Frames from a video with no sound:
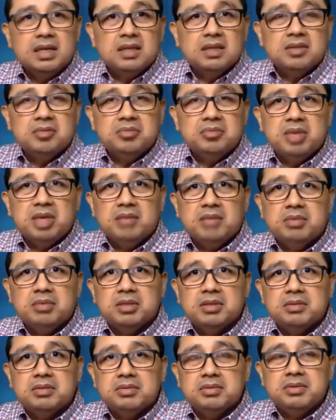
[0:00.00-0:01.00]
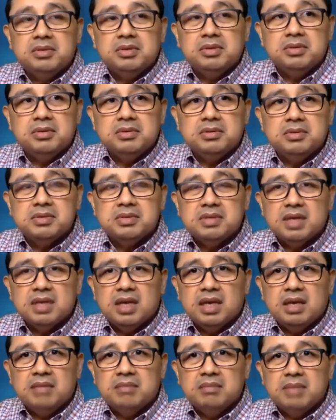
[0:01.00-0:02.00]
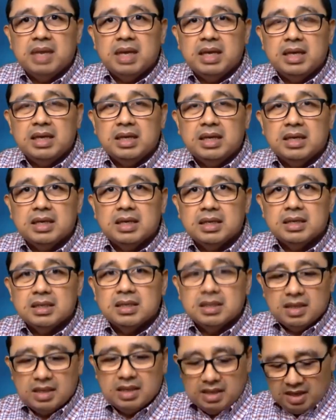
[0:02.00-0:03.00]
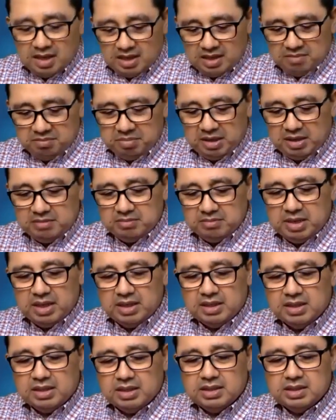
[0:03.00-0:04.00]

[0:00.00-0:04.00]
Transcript: to be able to use a mic, a lapel mic,